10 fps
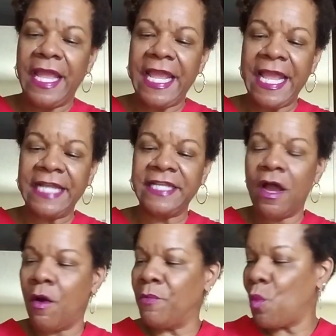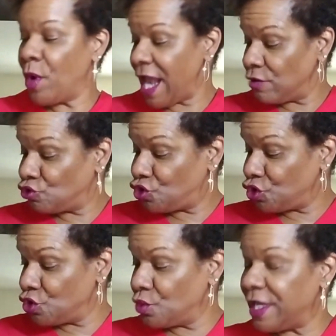And um, what I'll
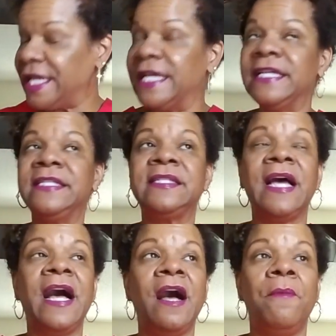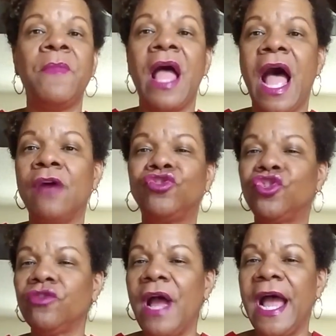do is um, I'll
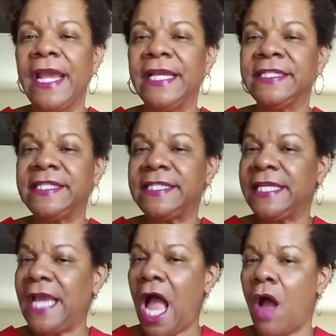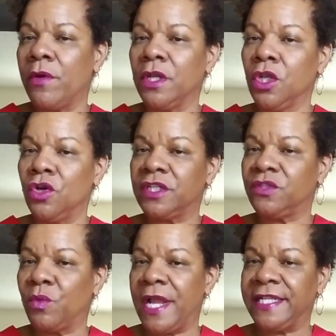try and see how it
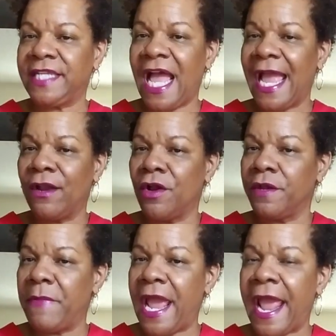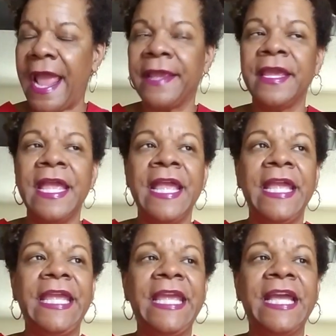looks when I tie it on the bag.
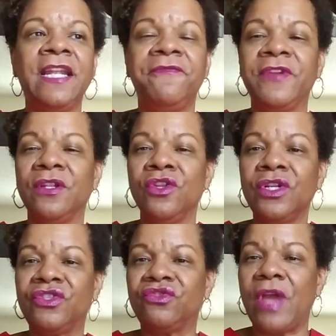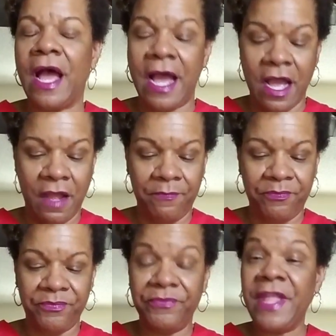And if it looks
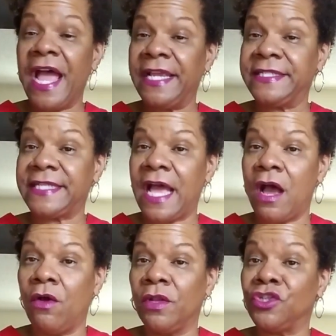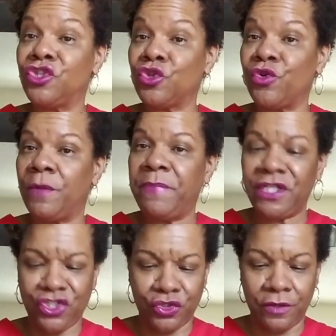um, nice, I'll insert a
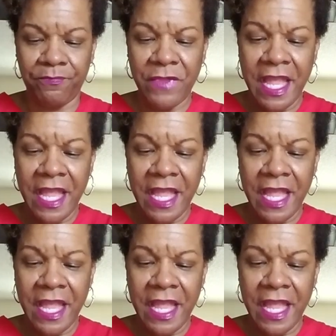picture.